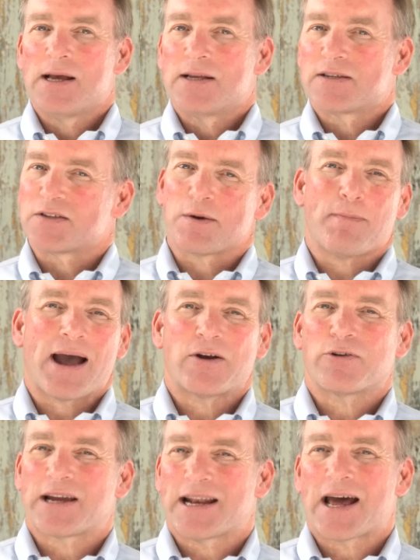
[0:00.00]
Since a
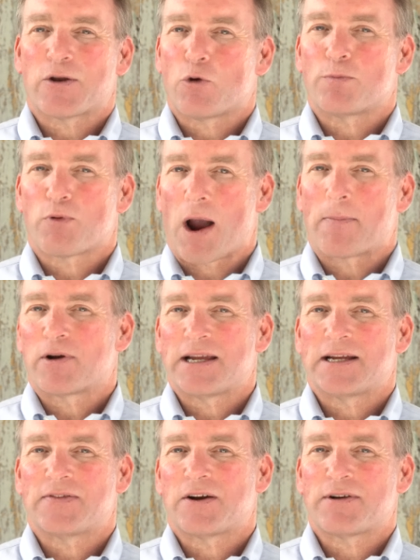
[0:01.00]
minor cannot own
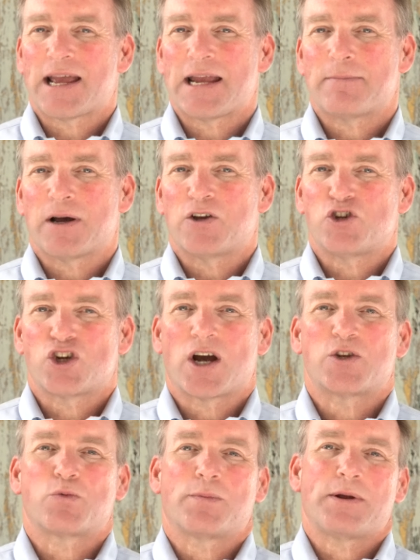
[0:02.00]
property in their name, a
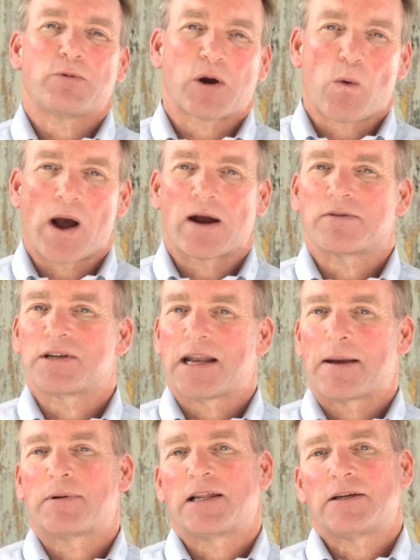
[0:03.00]
judge would be required to
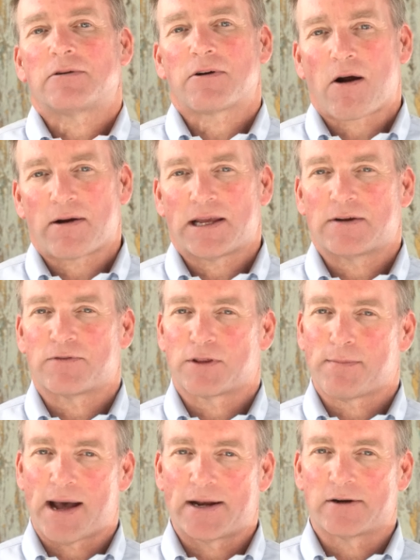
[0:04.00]
name a legal guardian for
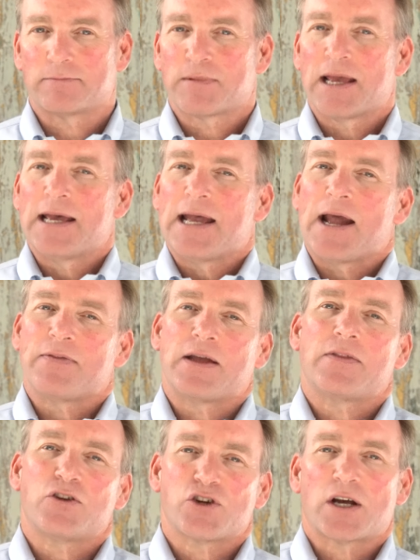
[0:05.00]
the minor, and
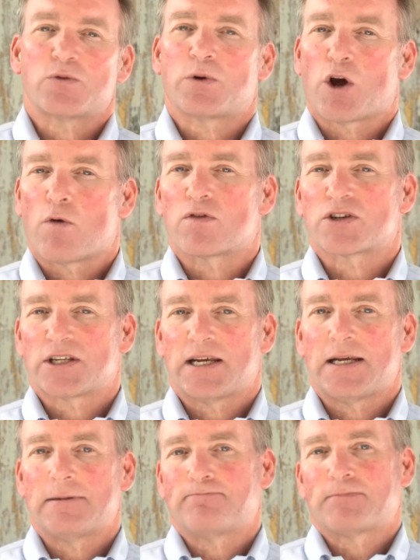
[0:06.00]
then the judge would
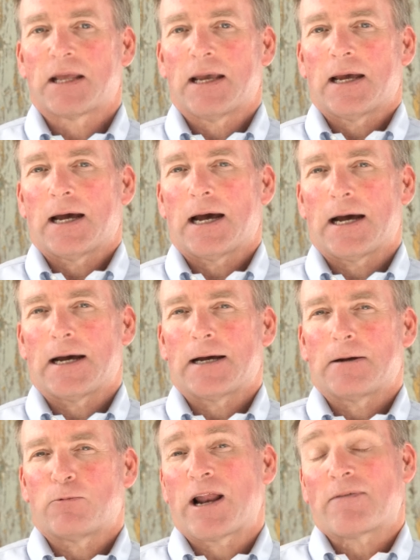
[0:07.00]

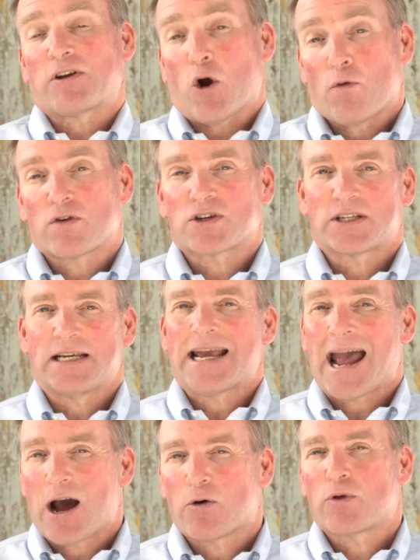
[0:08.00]
have to oversee how